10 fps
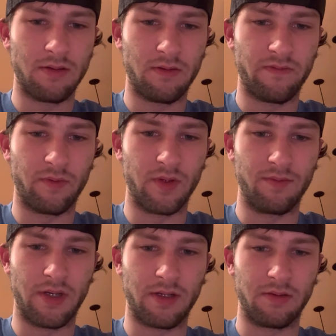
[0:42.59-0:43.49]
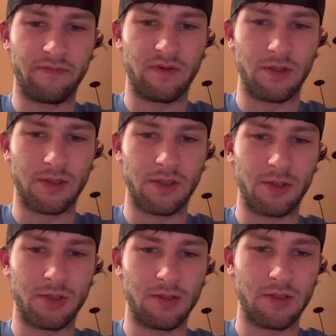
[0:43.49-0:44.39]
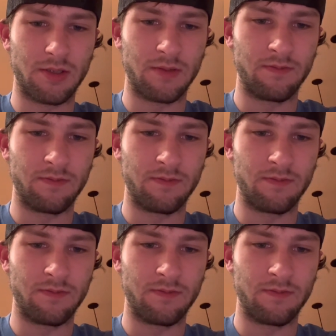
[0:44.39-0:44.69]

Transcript: from the Battle of Los Angeles.